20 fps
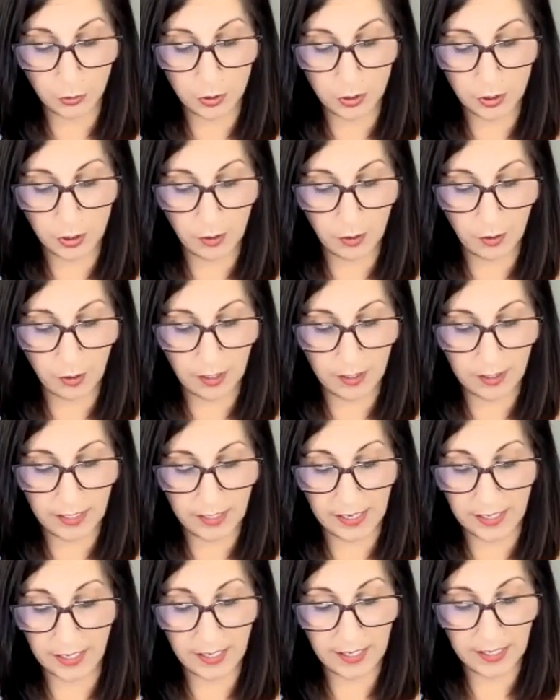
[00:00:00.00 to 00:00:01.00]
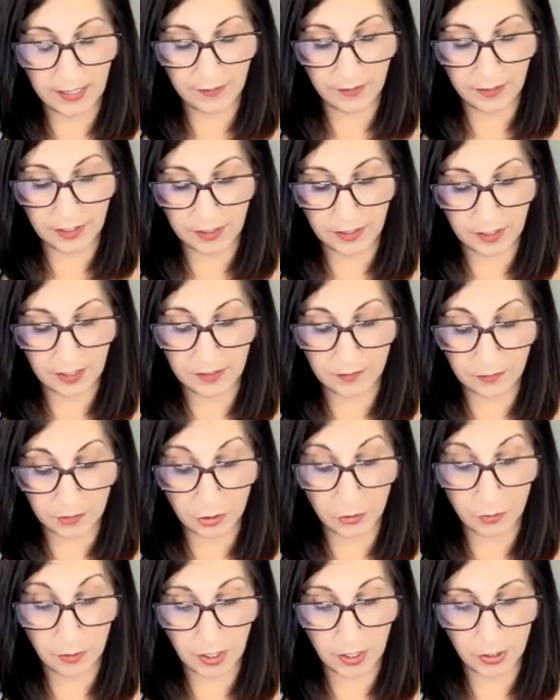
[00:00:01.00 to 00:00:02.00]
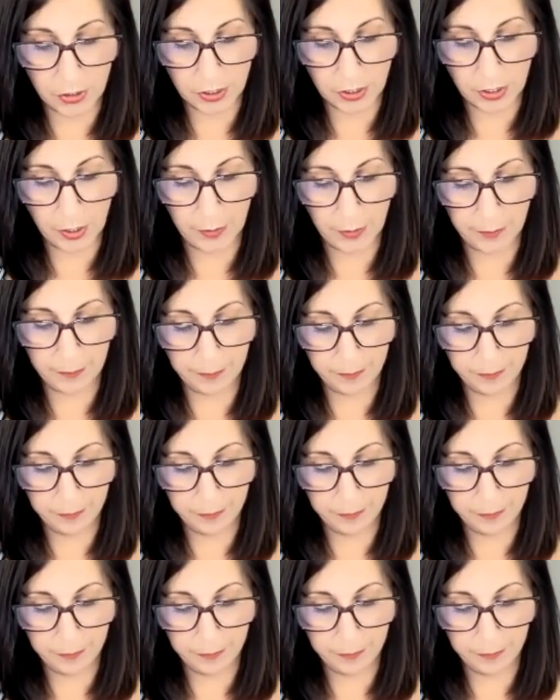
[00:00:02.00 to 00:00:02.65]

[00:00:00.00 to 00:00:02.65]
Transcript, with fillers: So yeah, I can't even. It's three years ago.